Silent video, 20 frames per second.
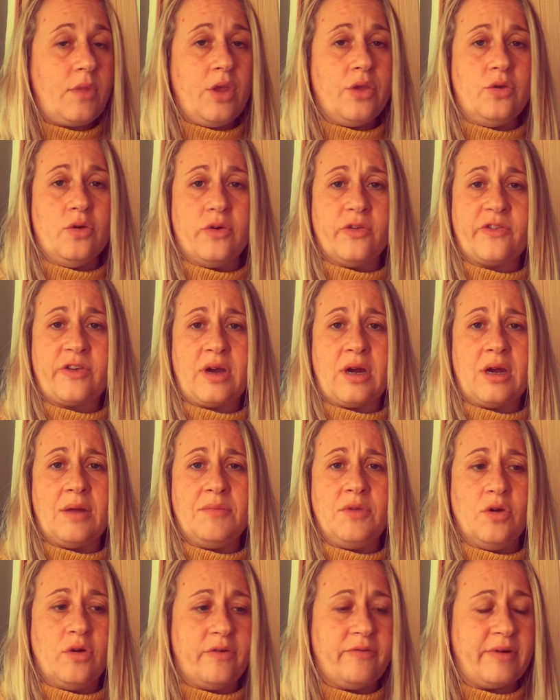your
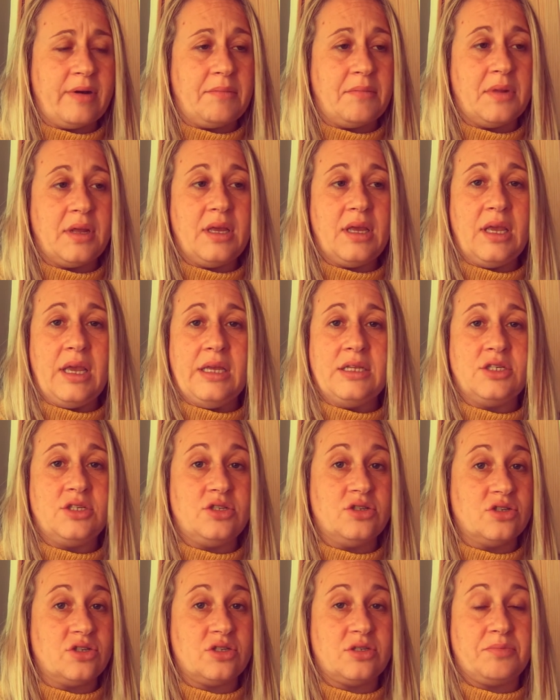time, your family. It's
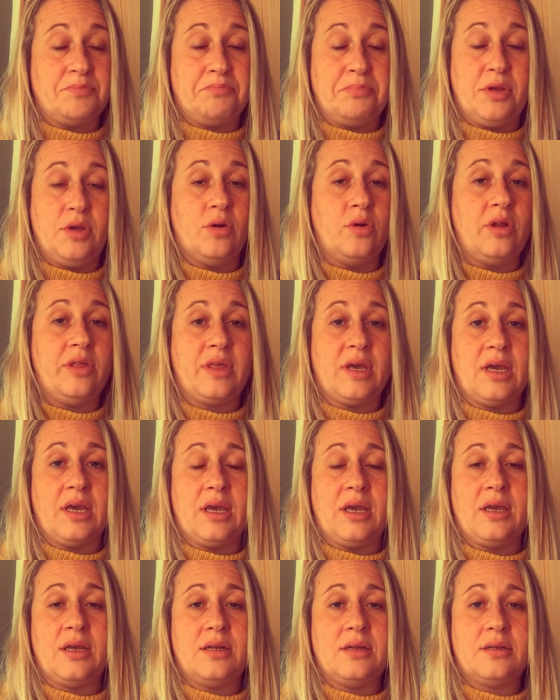just purely
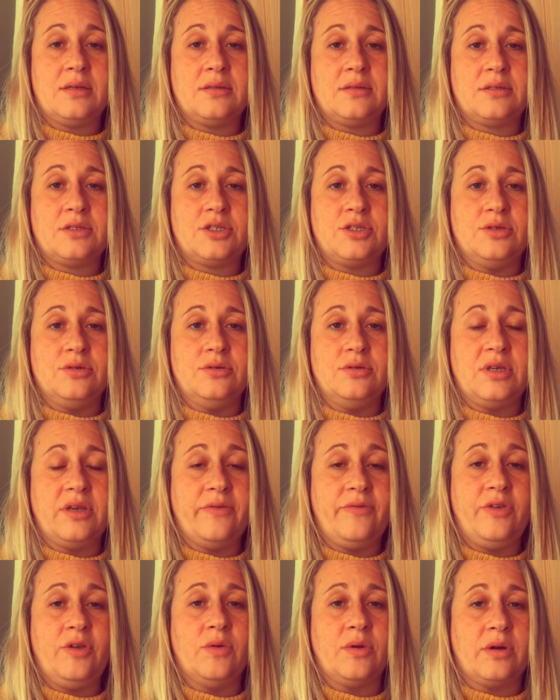there to
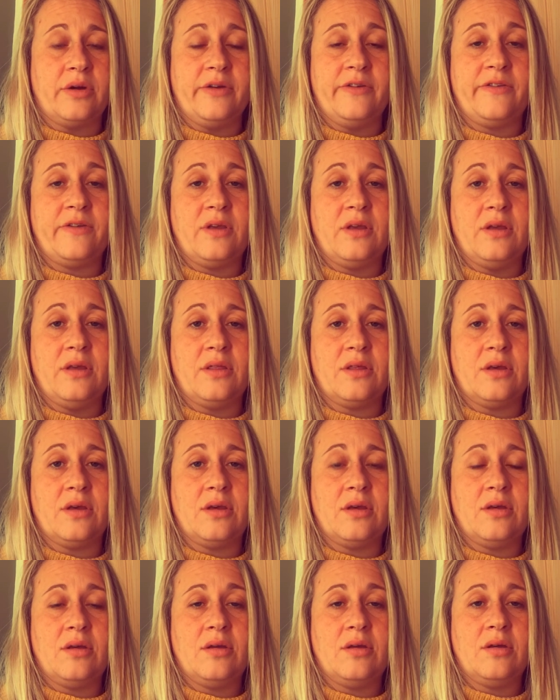give you an idea
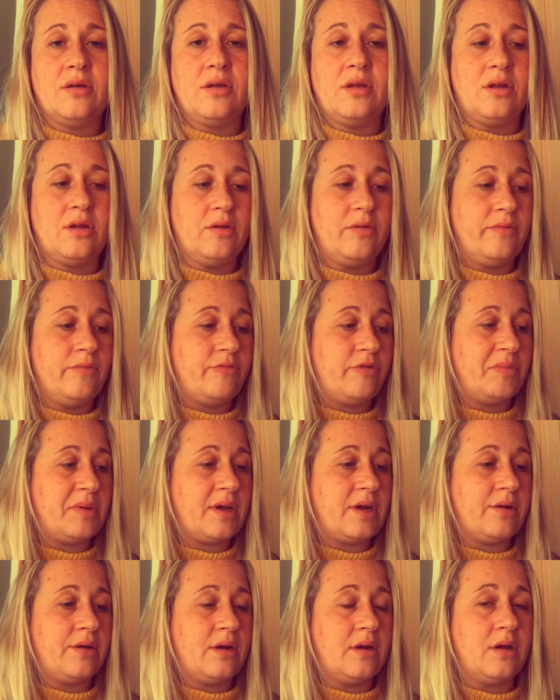that, you know,
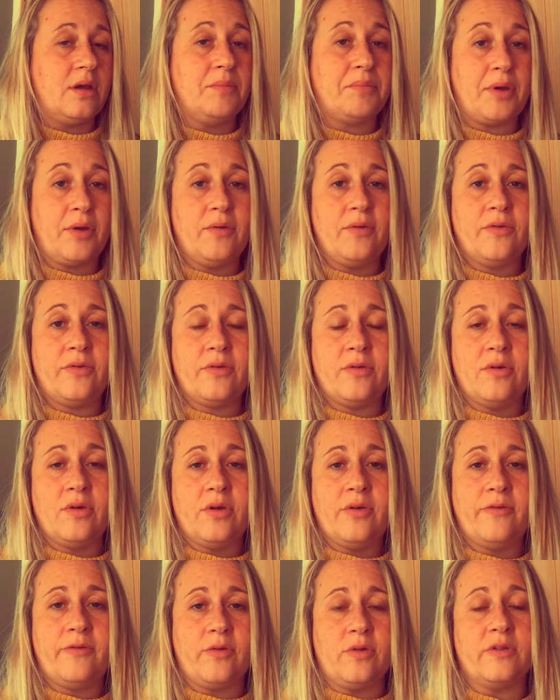Rebecca and I are both
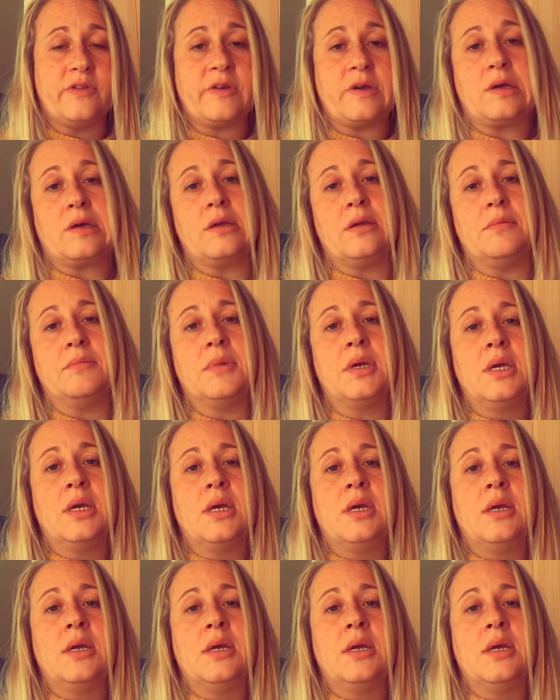full-time